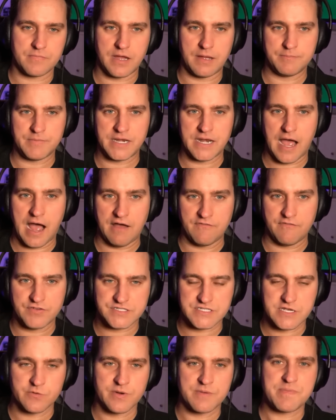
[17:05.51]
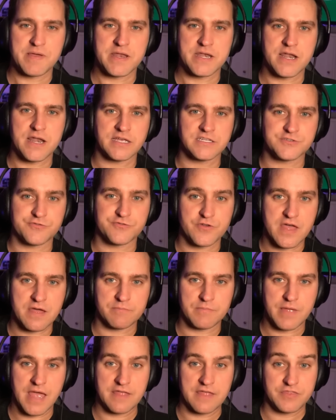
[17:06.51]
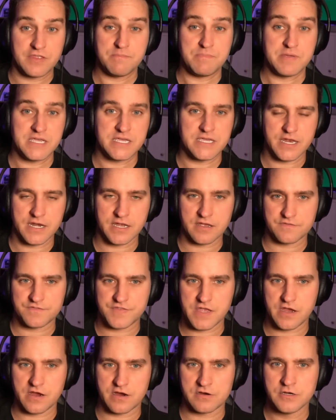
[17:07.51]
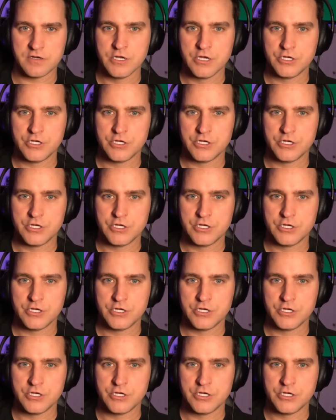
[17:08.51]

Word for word: I mean, obviously, it would have been nice for them at the beginning of the year